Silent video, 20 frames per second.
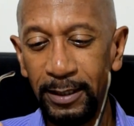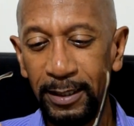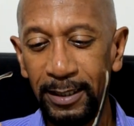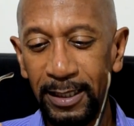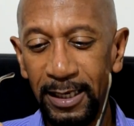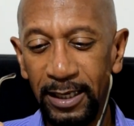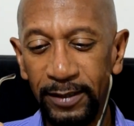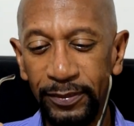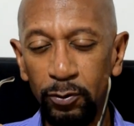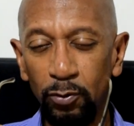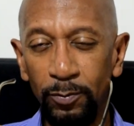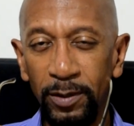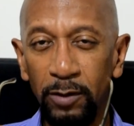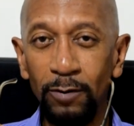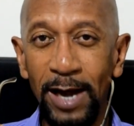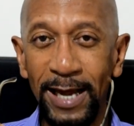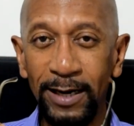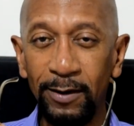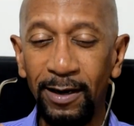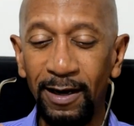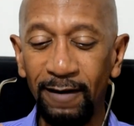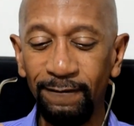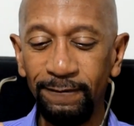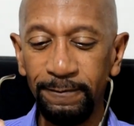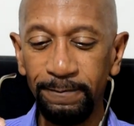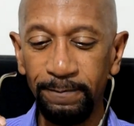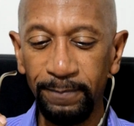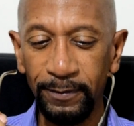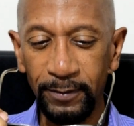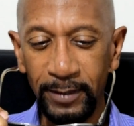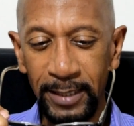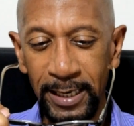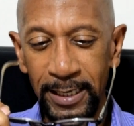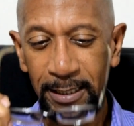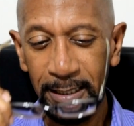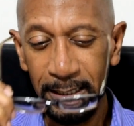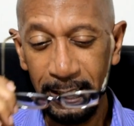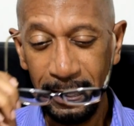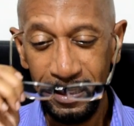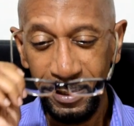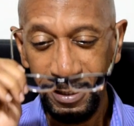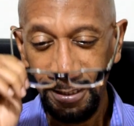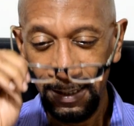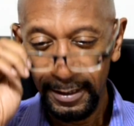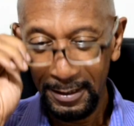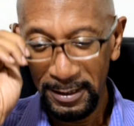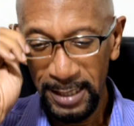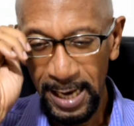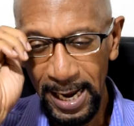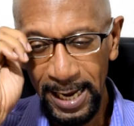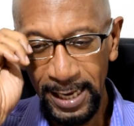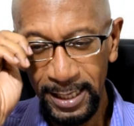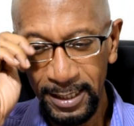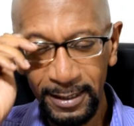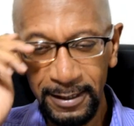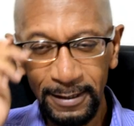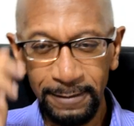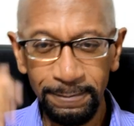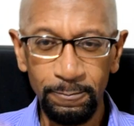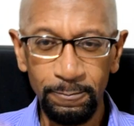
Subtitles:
Kind of threw me right off. Okay? Then,